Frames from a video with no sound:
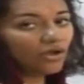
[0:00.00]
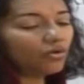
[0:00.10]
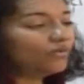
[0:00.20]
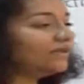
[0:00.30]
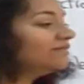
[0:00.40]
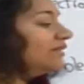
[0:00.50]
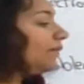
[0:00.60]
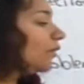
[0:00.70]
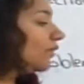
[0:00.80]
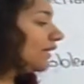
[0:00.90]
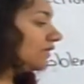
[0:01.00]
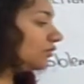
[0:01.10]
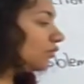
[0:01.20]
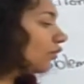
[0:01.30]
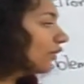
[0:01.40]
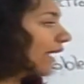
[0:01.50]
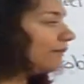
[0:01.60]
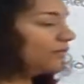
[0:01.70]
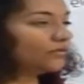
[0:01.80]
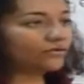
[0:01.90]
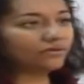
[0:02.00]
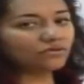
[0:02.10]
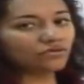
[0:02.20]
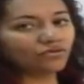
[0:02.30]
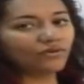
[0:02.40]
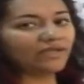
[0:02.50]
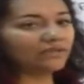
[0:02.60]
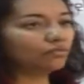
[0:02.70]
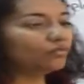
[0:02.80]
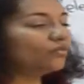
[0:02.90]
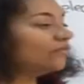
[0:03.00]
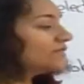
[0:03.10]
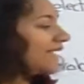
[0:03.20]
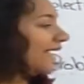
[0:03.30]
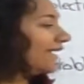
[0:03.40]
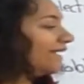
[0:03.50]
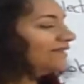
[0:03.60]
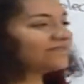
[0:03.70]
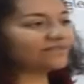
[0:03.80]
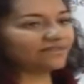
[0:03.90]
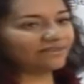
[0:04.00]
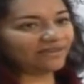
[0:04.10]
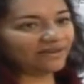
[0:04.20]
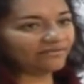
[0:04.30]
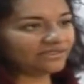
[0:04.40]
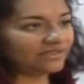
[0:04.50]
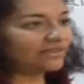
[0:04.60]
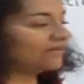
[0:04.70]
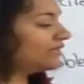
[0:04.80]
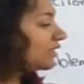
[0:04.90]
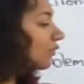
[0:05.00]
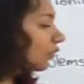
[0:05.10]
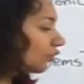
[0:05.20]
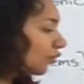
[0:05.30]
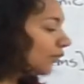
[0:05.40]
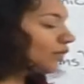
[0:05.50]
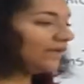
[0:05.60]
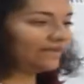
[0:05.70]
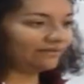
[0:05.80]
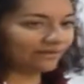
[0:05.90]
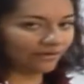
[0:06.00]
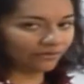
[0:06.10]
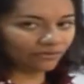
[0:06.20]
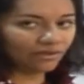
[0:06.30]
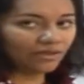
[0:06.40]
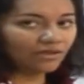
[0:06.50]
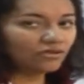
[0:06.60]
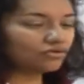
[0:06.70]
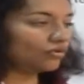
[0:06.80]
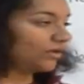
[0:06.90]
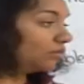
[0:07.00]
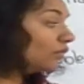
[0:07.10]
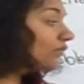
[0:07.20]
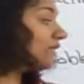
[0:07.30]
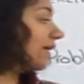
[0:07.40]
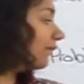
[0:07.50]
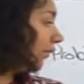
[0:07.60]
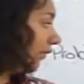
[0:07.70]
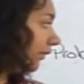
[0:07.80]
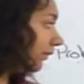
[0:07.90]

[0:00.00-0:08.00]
When the ball is thrown upward, so it moves against the gravity. Gravity wants to pull it down, so it moves upward.